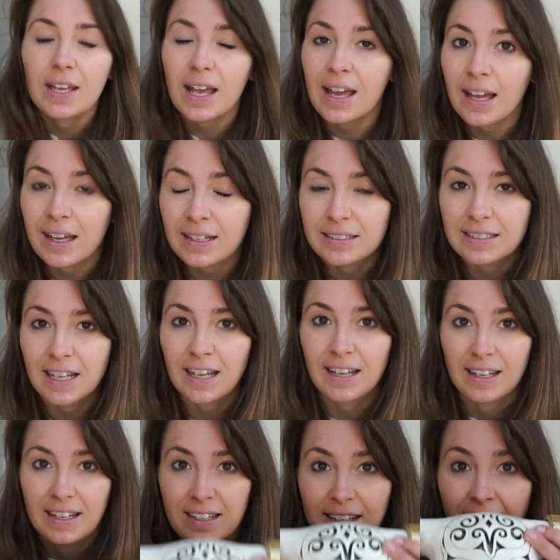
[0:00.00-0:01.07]
And
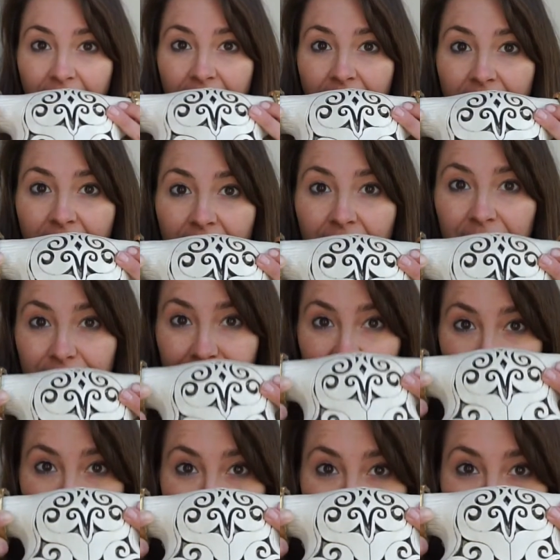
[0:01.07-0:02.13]
yeah,
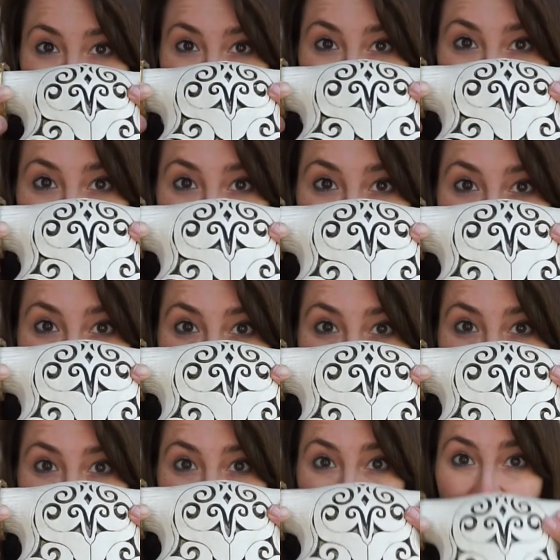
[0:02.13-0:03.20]
I just think
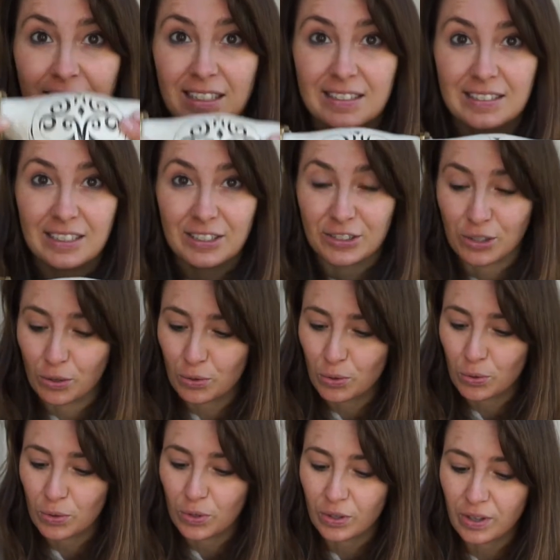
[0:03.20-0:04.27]
this is so
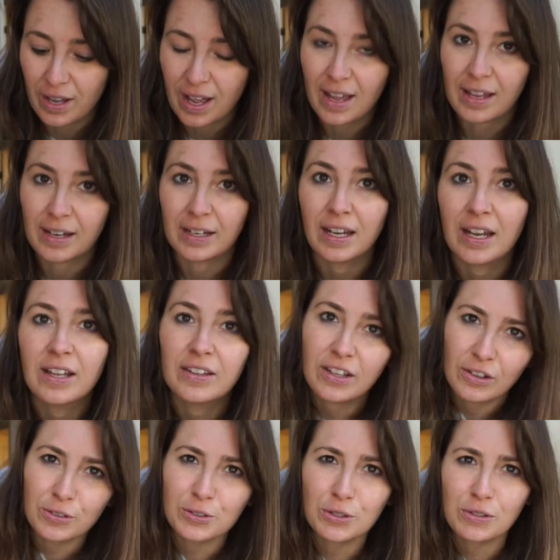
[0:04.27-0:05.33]
cool. And the
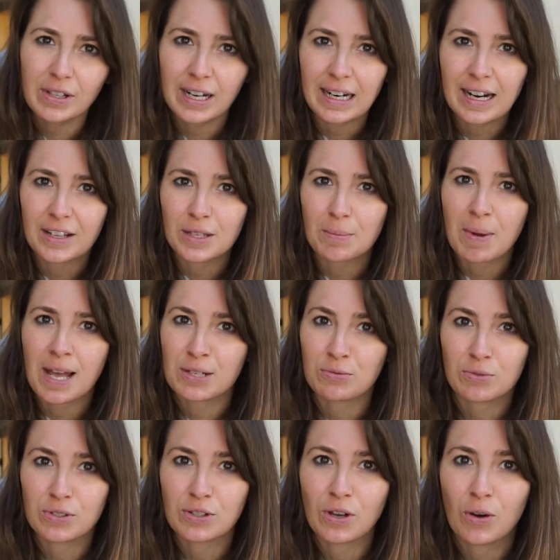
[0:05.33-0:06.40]
other two that I got in the past
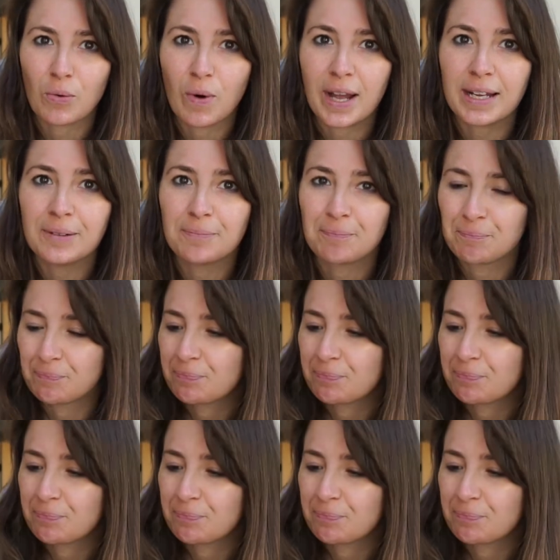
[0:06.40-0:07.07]
were just all white.